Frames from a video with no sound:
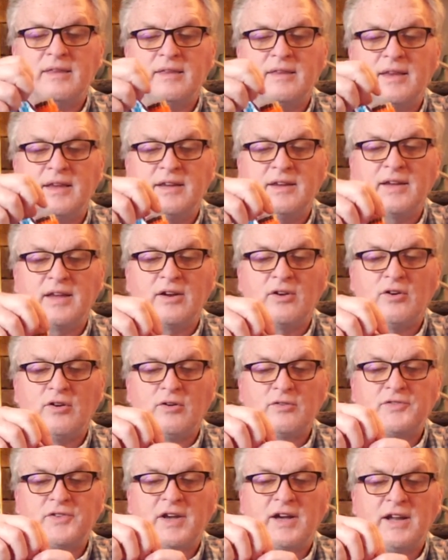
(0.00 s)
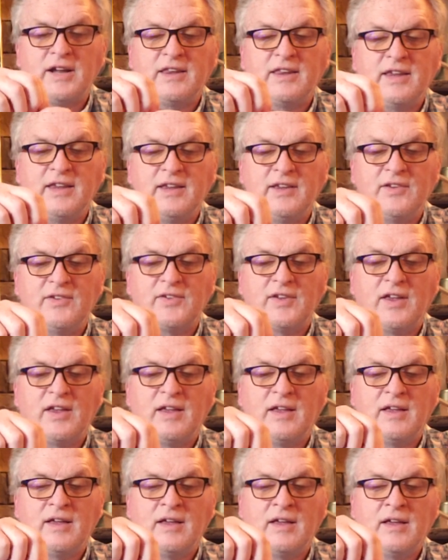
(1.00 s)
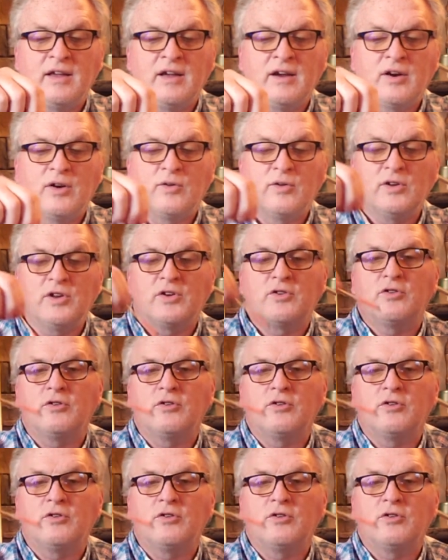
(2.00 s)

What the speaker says: And you get a whole ton of these really